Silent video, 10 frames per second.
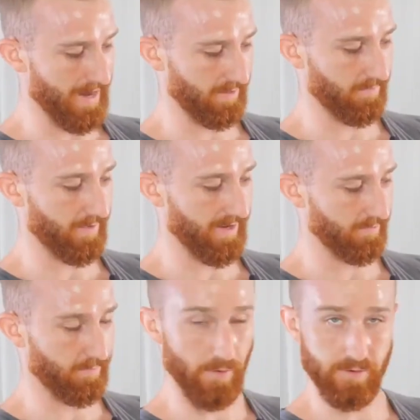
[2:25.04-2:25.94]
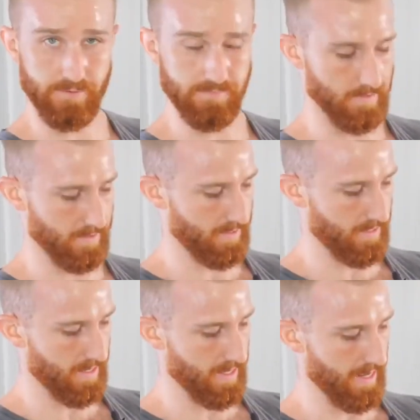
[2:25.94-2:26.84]
magnify in further
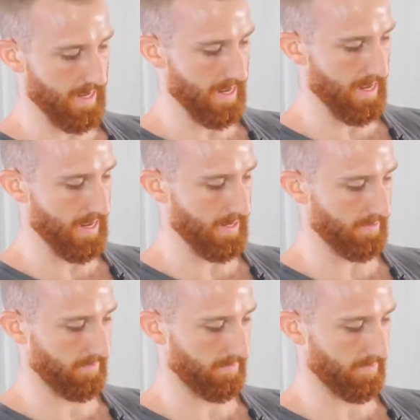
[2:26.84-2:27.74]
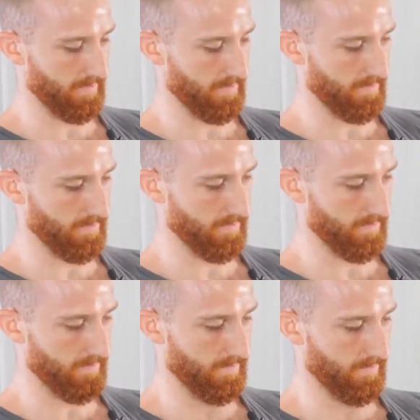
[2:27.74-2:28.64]
and
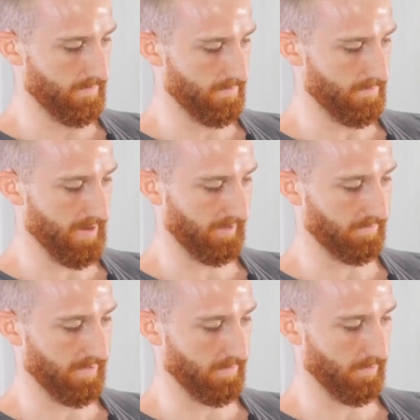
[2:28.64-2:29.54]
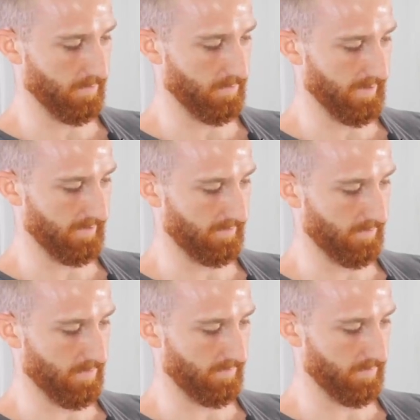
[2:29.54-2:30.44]
magnify further away.
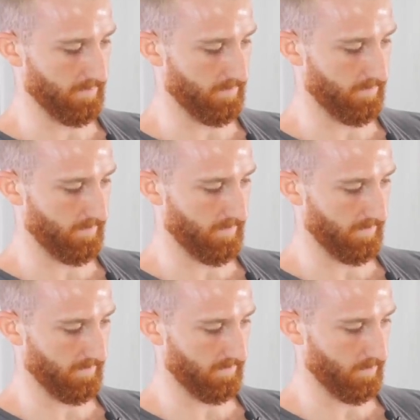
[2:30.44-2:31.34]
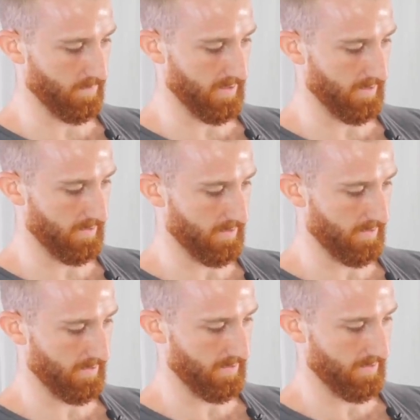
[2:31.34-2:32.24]
So if you zoom in,
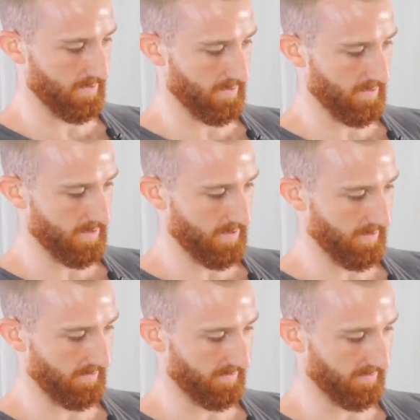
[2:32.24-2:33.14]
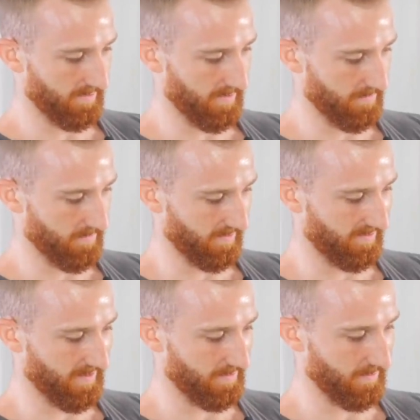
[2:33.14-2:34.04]
and you can see
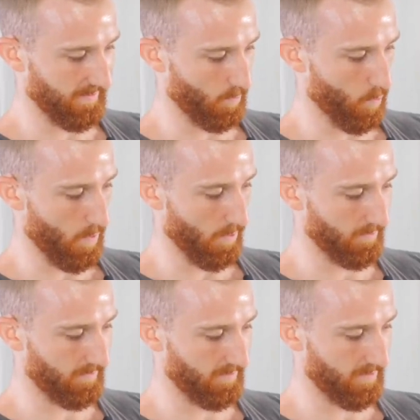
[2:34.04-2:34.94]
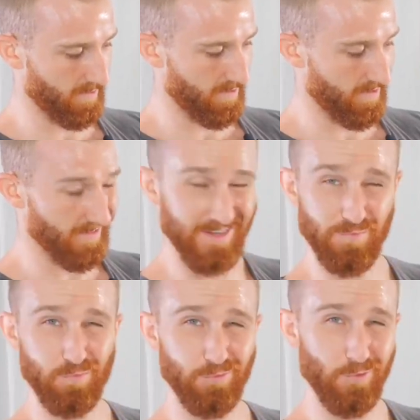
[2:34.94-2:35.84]
distinctly words that
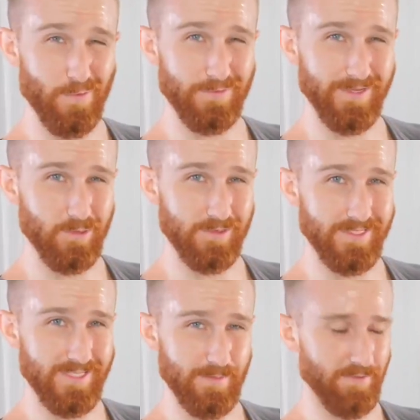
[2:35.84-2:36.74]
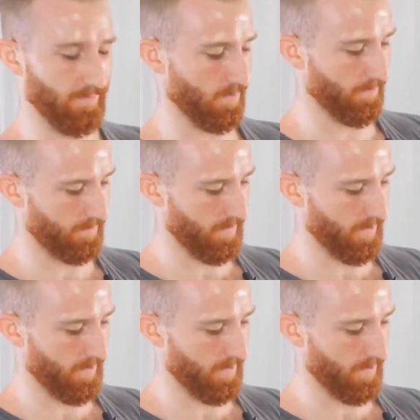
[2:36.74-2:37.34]
you probably couldn't see before.